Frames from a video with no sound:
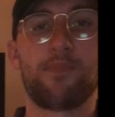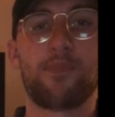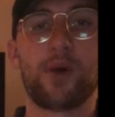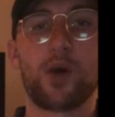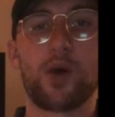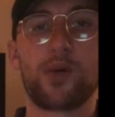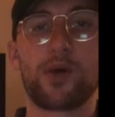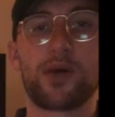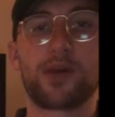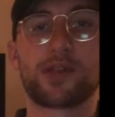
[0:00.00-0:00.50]

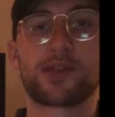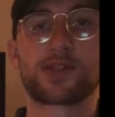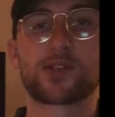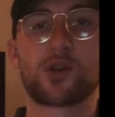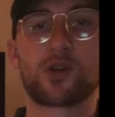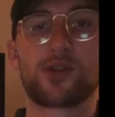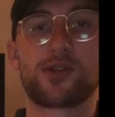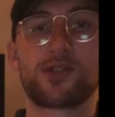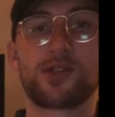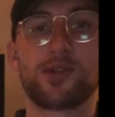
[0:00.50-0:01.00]
Boeing
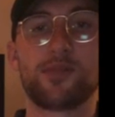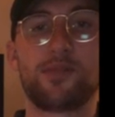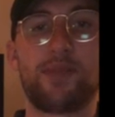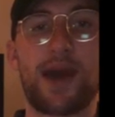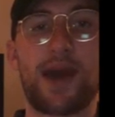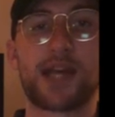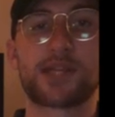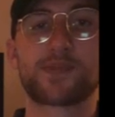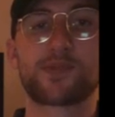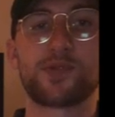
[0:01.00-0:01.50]
started to
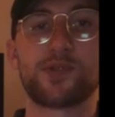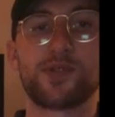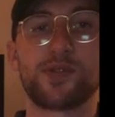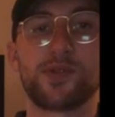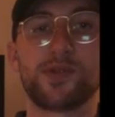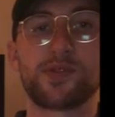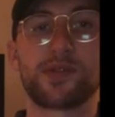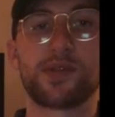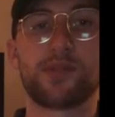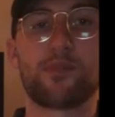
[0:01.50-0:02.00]
mass
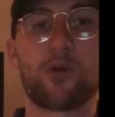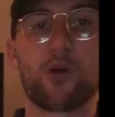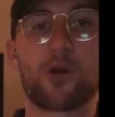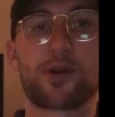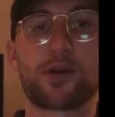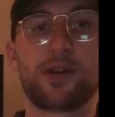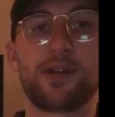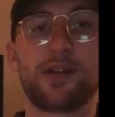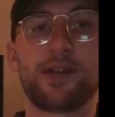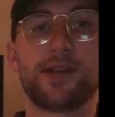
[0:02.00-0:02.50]
produce and
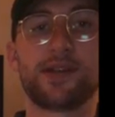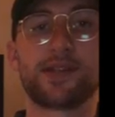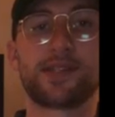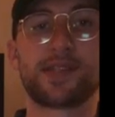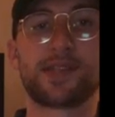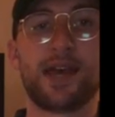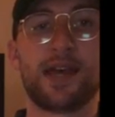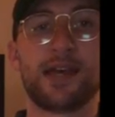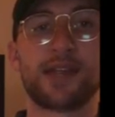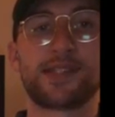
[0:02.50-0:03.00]
market
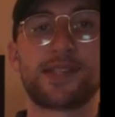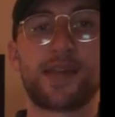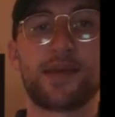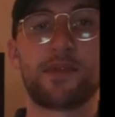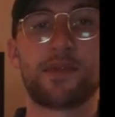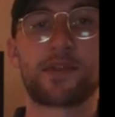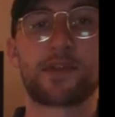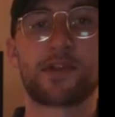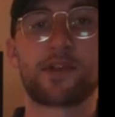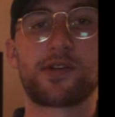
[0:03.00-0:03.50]
its
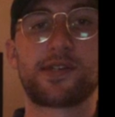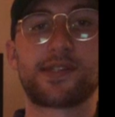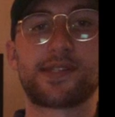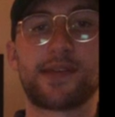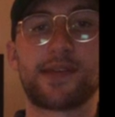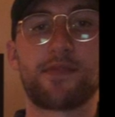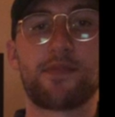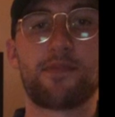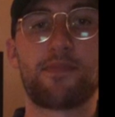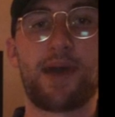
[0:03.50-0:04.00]

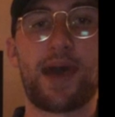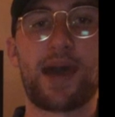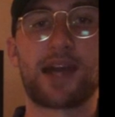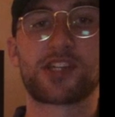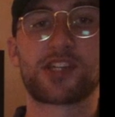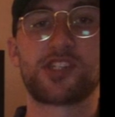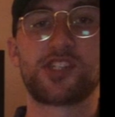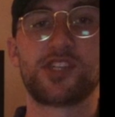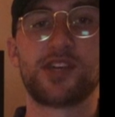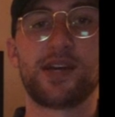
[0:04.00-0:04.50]
737
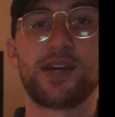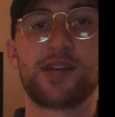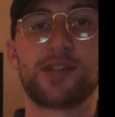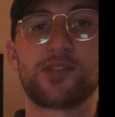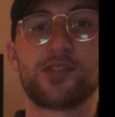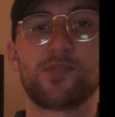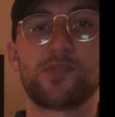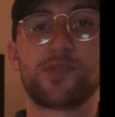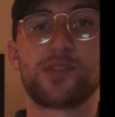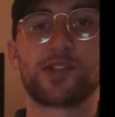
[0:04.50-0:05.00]
MAX
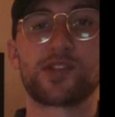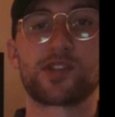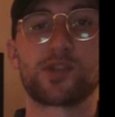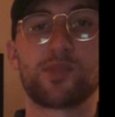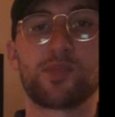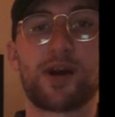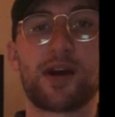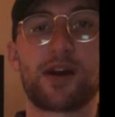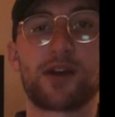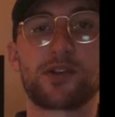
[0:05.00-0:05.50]
jet to
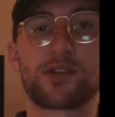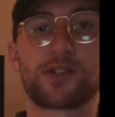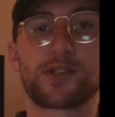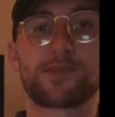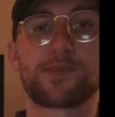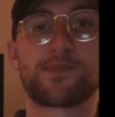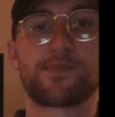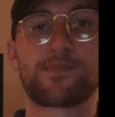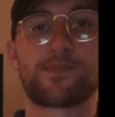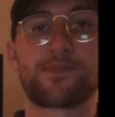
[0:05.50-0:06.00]
potential buyers.